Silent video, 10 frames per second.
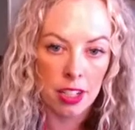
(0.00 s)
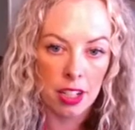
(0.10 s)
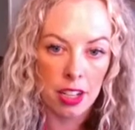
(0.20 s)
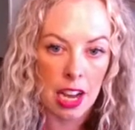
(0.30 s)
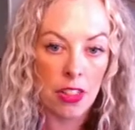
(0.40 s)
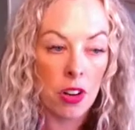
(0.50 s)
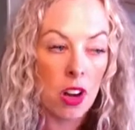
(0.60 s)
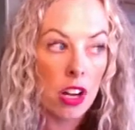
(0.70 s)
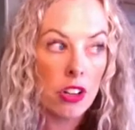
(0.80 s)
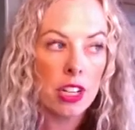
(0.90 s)
And they're
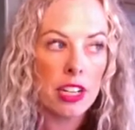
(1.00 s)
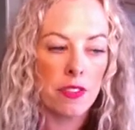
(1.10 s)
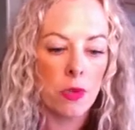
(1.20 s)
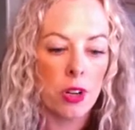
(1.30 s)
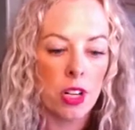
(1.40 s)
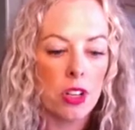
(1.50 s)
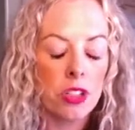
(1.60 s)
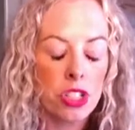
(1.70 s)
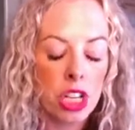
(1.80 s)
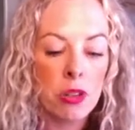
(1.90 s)
hungry for
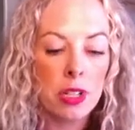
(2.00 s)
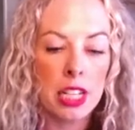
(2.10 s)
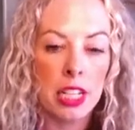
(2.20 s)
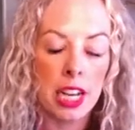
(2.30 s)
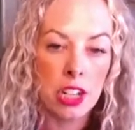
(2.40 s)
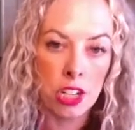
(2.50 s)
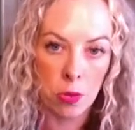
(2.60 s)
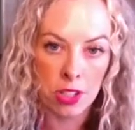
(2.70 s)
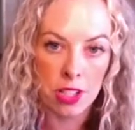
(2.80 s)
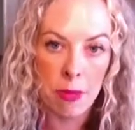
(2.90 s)
genuine connection where
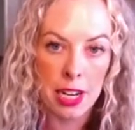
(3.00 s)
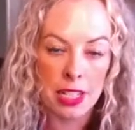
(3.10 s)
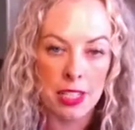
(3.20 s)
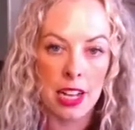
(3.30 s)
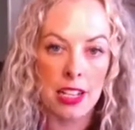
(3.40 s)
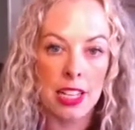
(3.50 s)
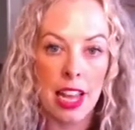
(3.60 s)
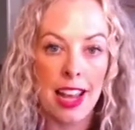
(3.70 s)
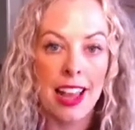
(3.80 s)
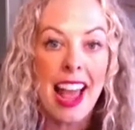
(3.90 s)
somebody's not
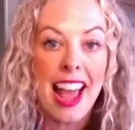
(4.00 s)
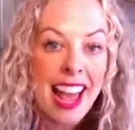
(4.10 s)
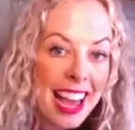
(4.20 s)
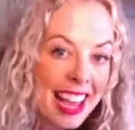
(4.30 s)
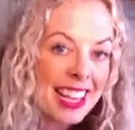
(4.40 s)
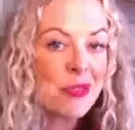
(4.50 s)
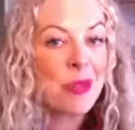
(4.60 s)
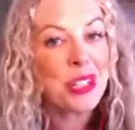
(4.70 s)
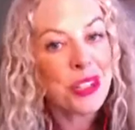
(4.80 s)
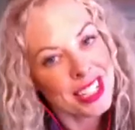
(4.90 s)
saying, hey, guess what?
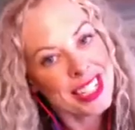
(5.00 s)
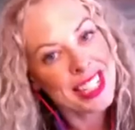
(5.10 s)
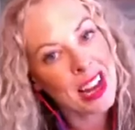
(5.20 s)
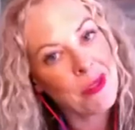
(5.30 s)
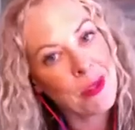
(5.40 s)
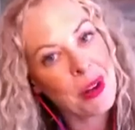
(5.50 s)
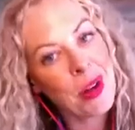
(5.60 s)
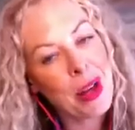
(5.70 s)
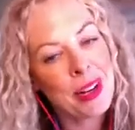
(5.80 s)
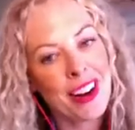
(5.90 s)
You're just in time for my
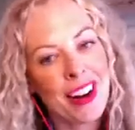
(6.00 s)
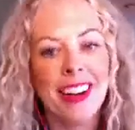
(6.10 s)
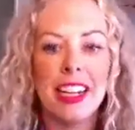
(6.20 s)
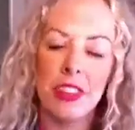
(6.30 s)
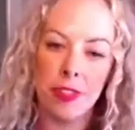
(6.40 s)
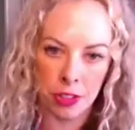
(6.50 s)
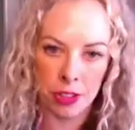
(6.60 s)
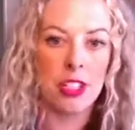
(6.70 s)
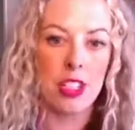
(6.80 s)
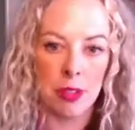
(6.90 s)
webinar in the
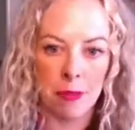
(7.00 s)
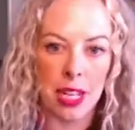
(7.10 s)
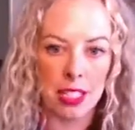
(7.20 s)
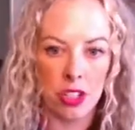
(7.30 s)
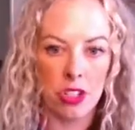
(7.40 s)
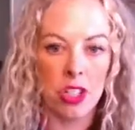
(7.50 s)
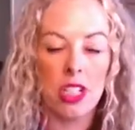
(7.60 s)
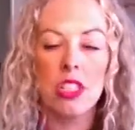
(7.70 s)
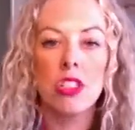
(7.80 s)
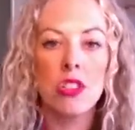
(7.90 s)
first message.
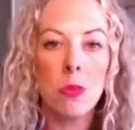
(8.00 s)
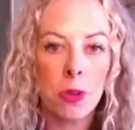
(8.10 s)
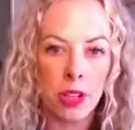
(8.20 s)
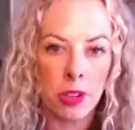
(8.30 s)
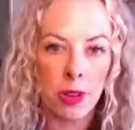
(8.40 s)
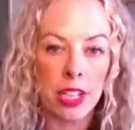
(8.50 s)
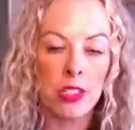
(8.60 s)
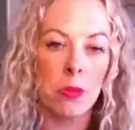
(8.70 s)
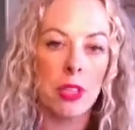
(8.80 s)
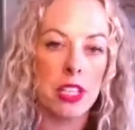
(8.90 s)
Super annoying. So
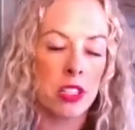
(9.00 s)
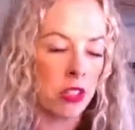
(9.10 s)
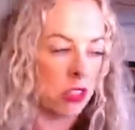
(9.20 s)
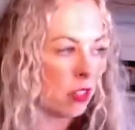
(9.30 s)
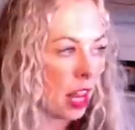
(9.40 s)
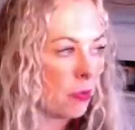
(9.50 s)
please don't do that.